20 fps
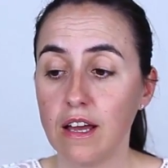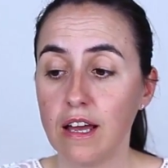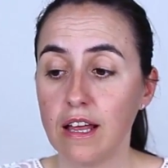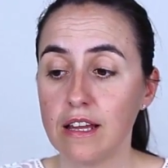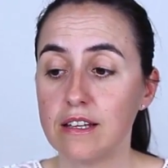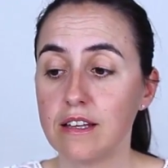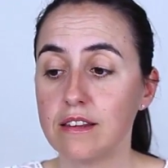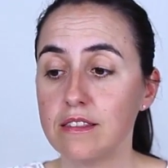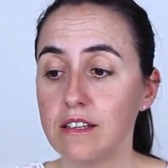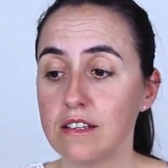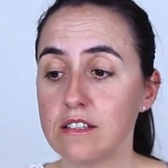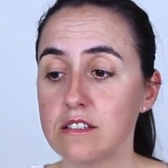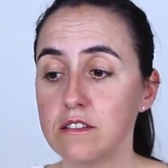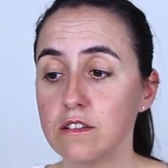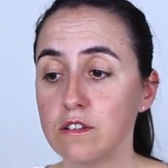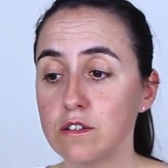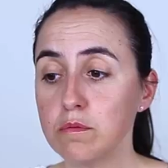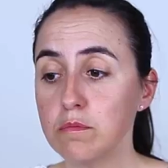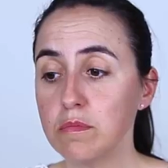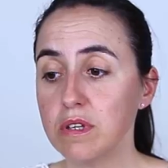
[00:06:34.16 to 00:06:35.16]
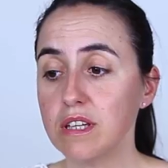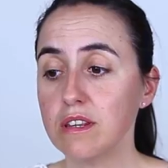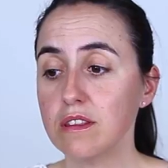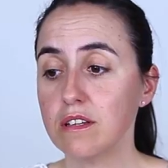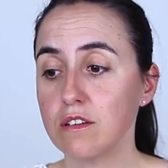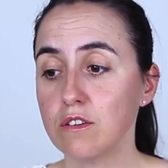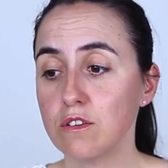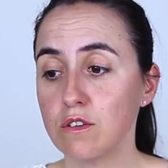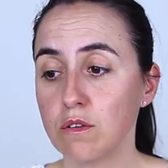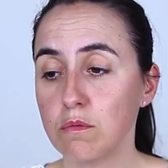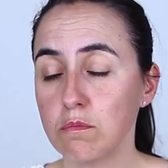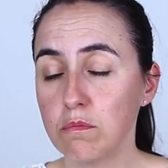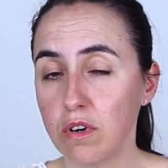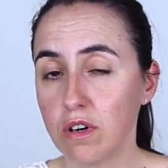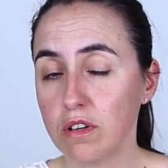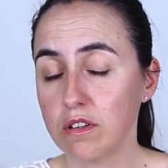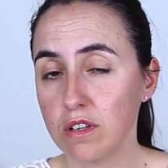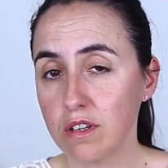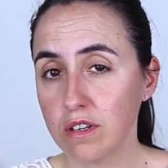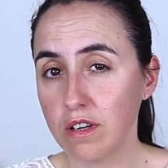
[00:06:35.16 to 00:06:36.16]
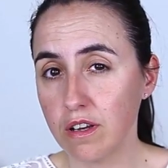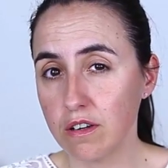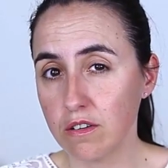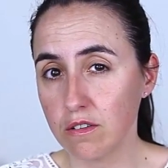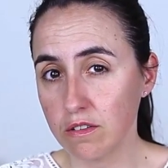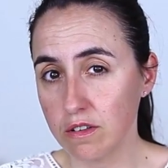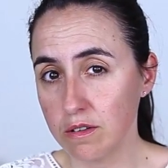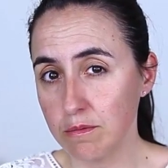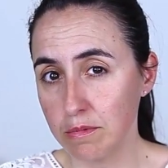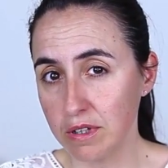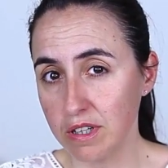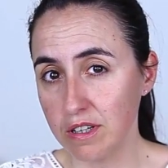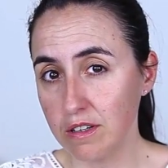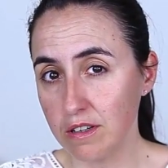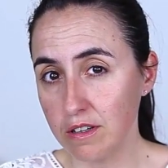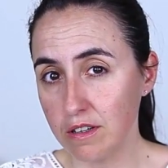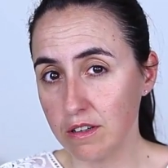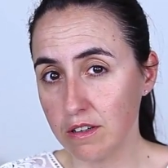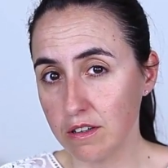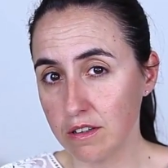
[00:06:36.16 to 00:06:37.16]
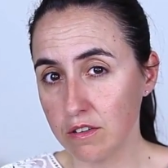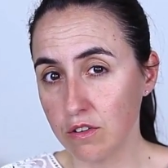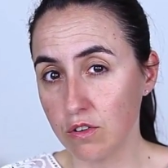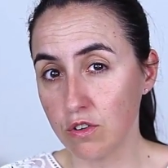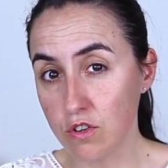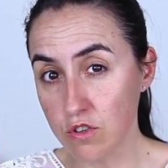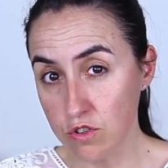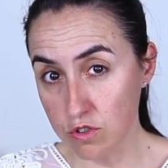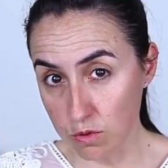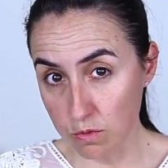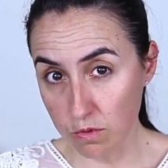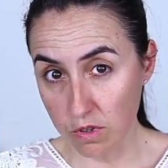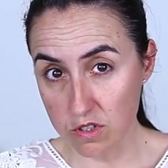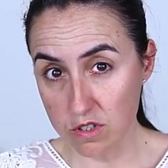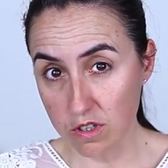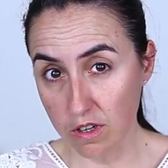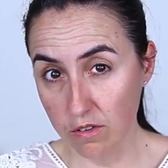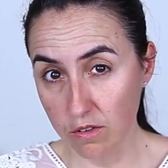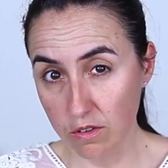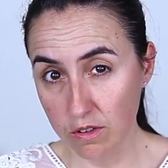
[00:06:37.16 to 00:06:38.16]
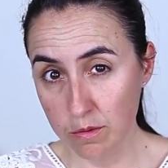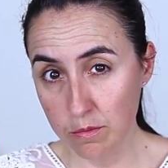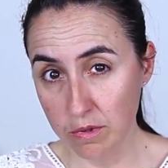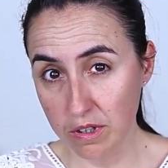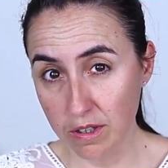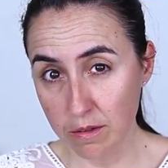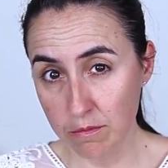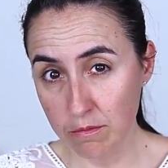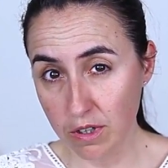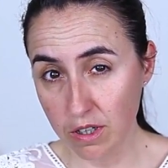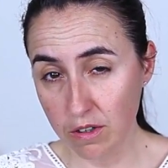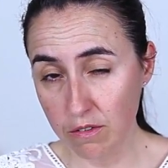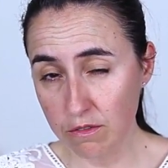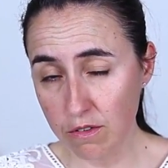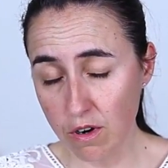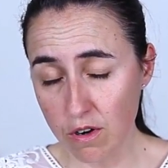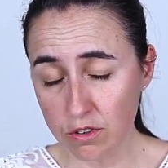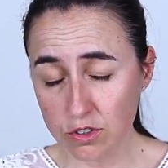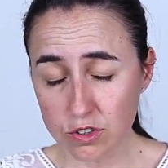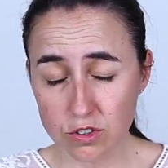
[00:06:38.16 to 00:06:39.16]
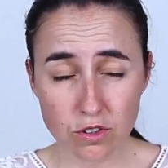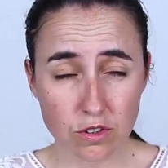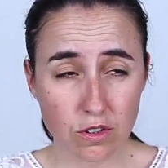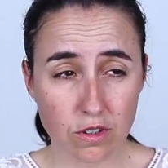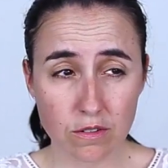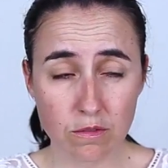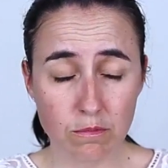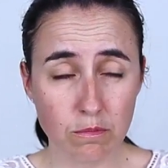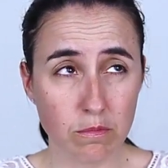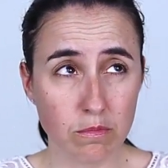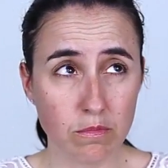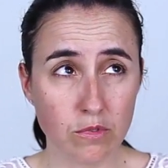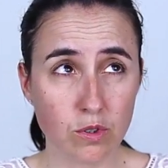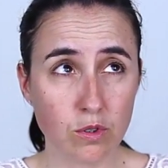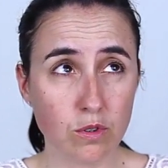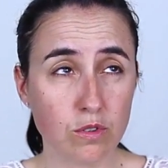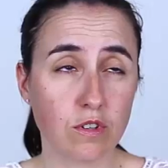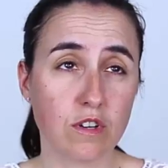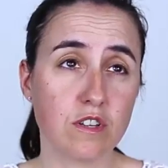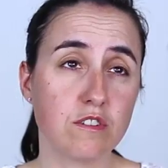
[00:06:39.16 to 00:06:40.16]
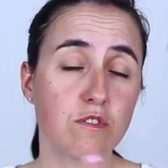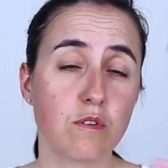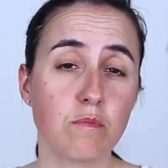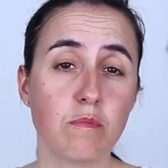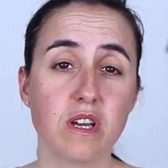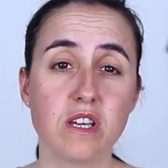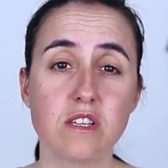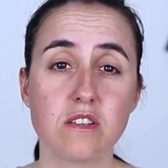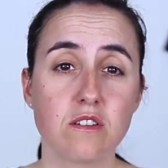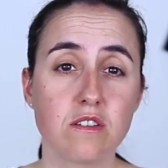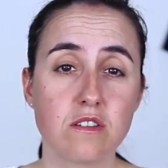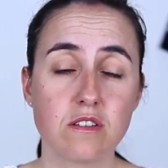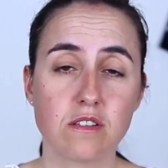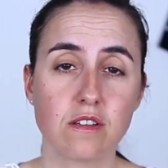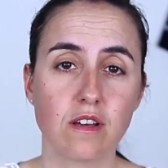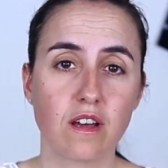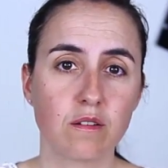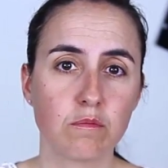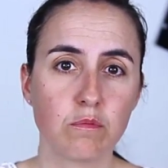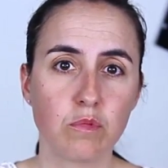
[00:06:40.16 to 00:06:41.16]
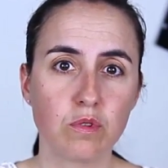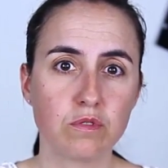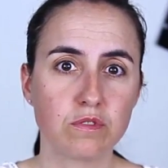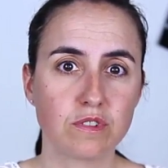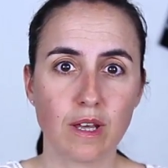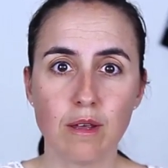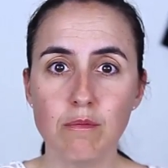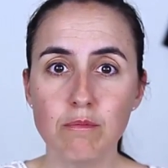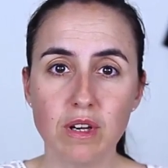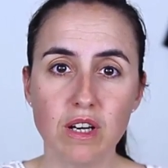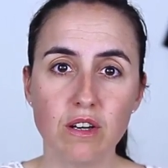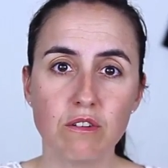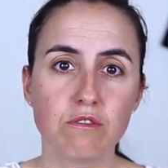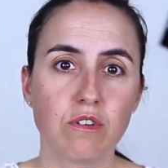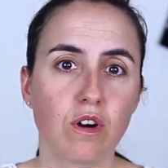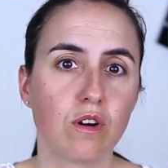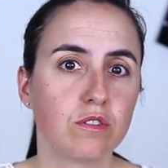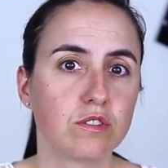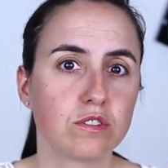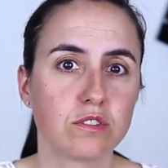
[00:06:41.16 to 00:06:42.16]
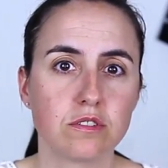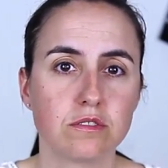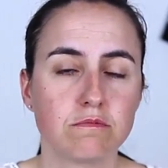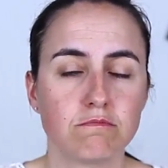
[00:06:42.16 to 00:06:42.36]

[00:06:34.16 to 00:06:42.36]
That does not mean that your model can only be, your source can only be a million rows. You can do transformations that move 10 million rows.